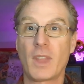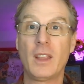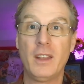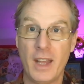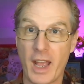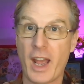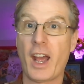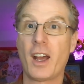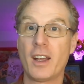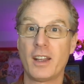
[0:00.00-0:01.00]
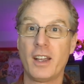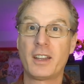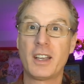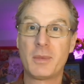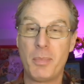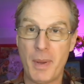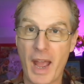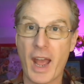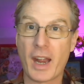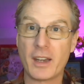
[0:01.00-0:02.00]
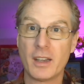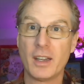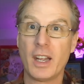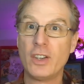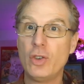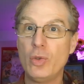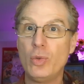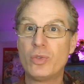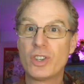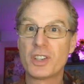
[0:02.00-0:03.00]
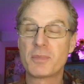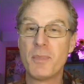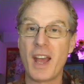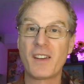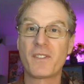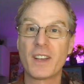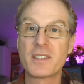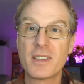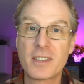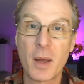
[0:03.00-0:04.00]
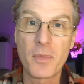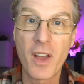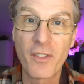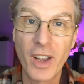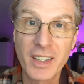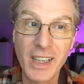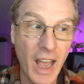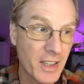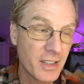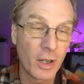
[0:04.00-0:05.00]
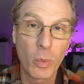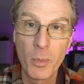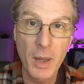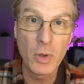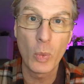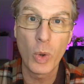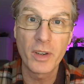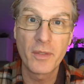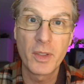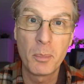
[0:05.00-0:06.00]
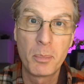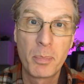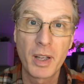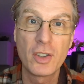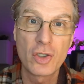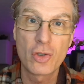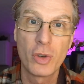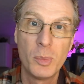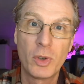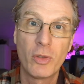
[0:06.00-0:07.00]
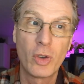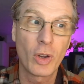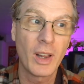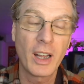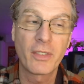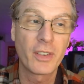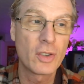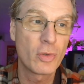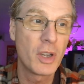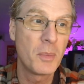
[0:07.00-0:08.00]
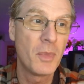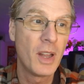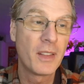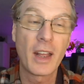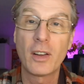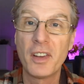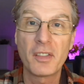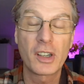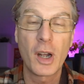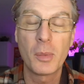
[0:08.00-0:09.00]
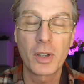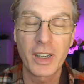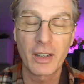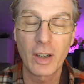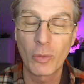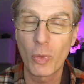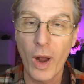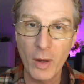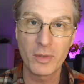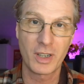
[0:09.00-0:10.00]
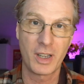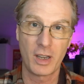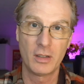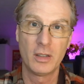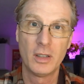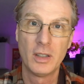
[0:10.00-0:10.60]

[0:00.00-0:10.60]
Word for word: Yeah, it gets bad. And you just manifested something fantastic. Maybe one of the biggest dreams of your life, a dream that'll never come around again.